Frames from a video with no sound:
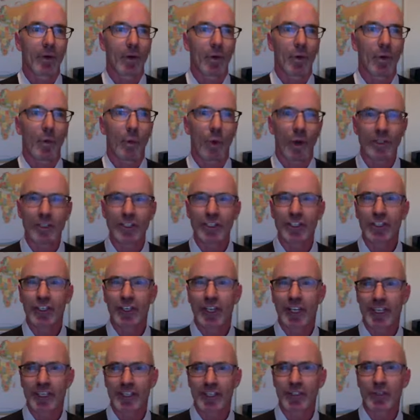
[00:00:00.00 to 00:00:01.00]
what should
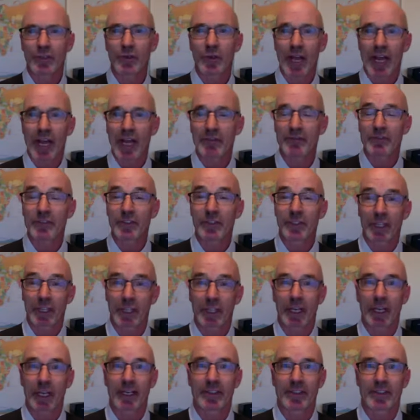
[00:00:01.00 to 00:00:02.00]
I do after the
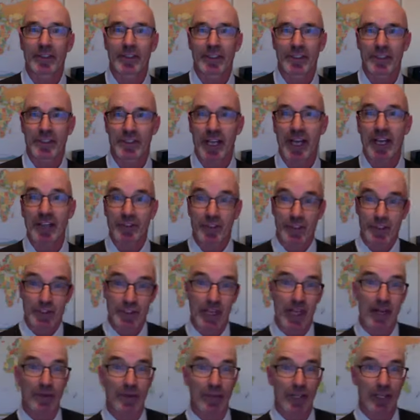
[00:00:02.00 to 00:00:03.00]
client says yes? Because
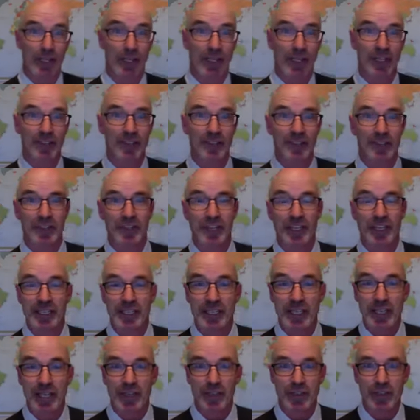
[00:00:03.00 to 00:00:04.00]
now the clients are saying
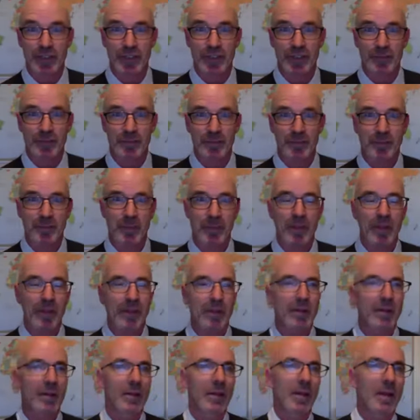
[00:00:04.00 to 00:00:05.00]
yes.
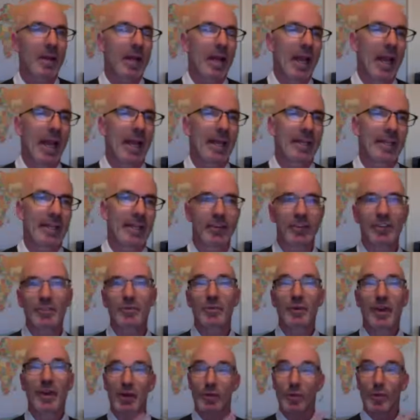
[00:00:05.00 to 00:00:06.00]
And here's
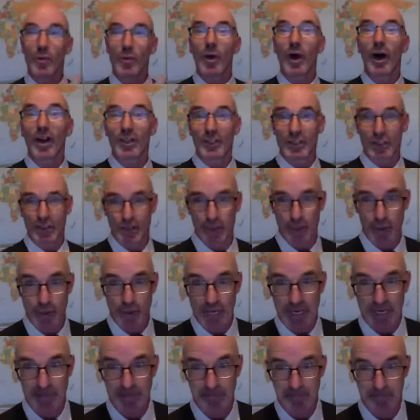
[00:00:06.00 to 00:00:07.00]
what I was
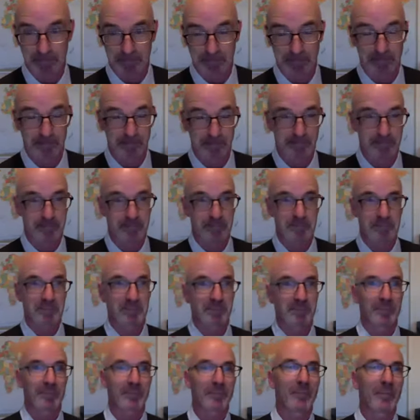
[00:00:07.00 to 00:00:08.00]
doing.
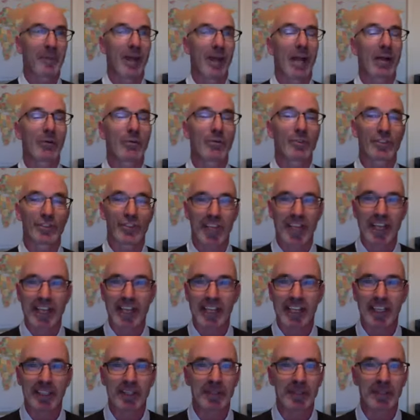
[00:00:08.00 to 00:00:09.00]
I was
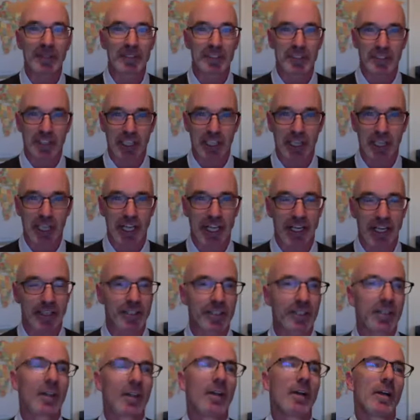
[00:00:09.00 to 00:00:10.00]
saying to the client,
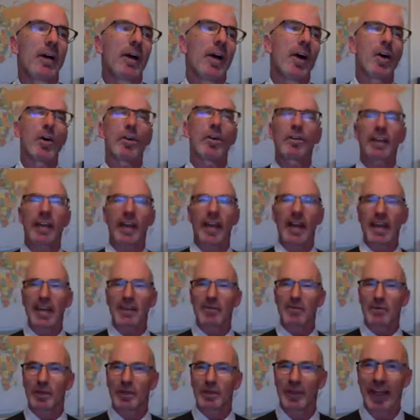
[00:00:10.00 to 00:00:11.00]
okay,
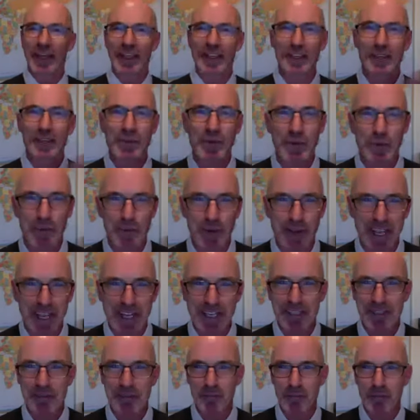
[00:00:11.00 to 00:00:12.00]
well, that's
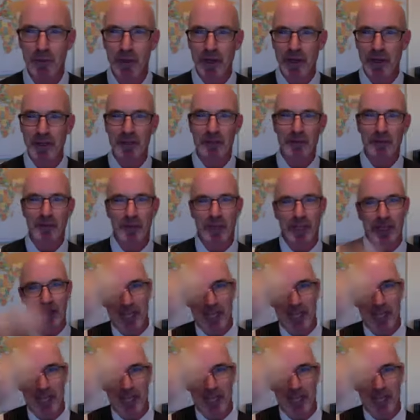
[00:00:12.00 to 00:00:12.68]
great, wonderful.